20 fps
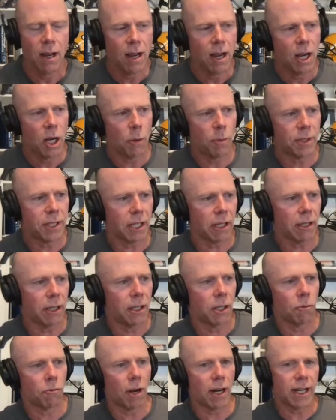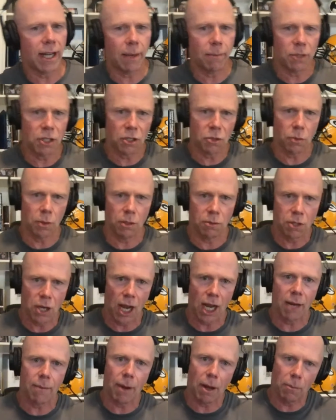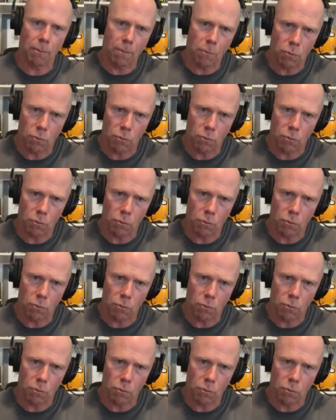Particularly in the run game, just when you talk about